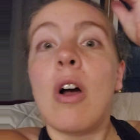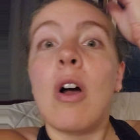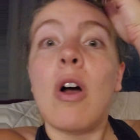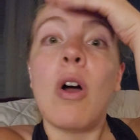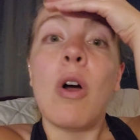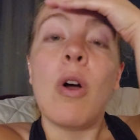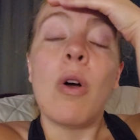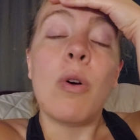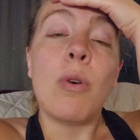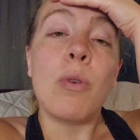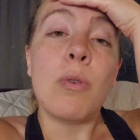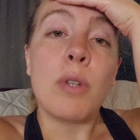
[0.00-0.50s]

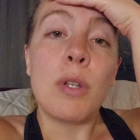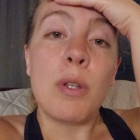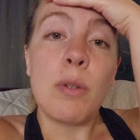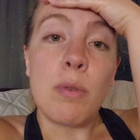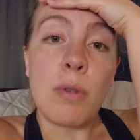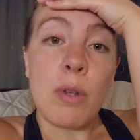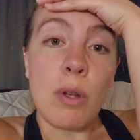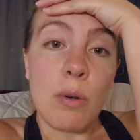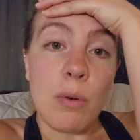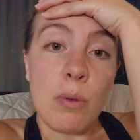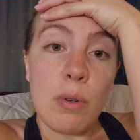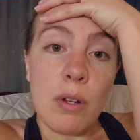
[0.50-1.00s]
Oh, you
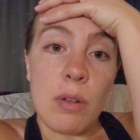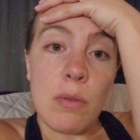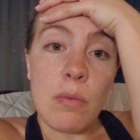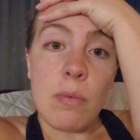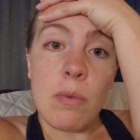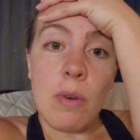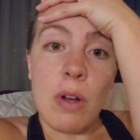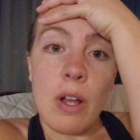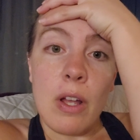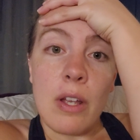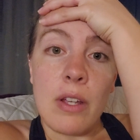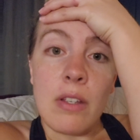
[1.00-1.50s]
know what it
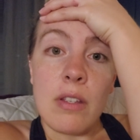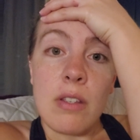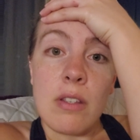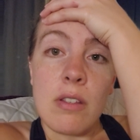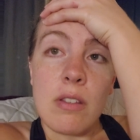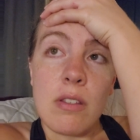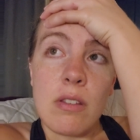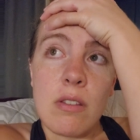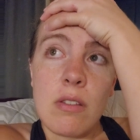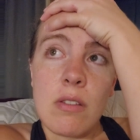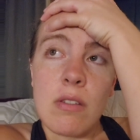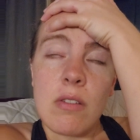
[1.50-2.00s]

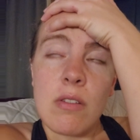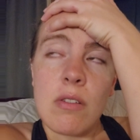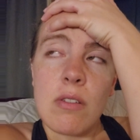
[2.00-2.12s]
was?